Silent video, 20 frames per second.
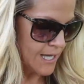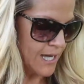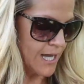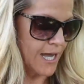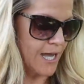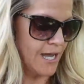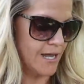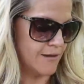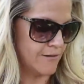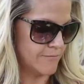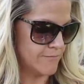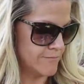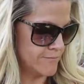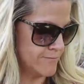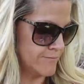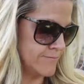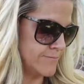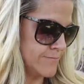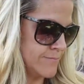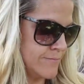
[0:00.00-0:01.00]
And
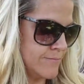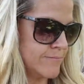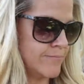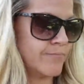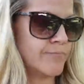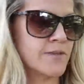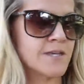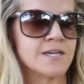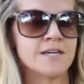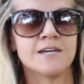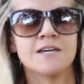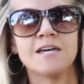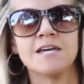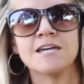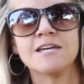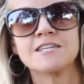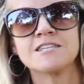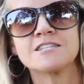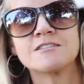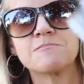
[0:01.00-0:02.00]

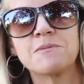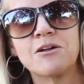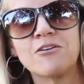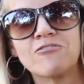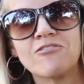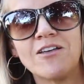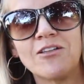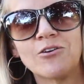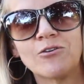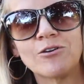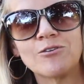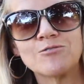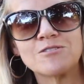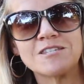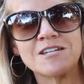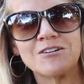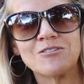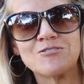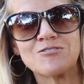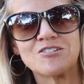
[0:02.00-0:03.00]
spare Velcro
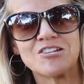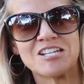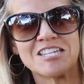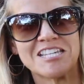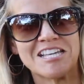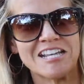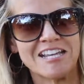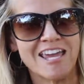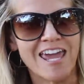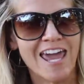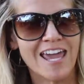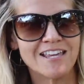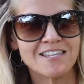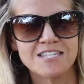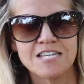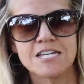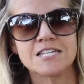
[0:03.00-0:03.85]
stickers just in case,